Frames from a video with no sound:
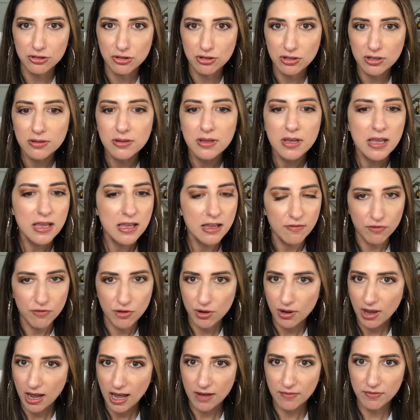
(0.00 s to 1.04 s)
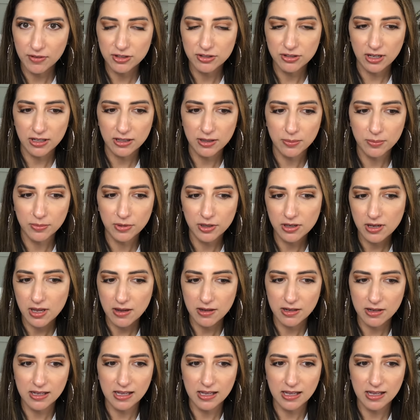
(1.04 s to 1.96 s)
you can, if you have a denim look,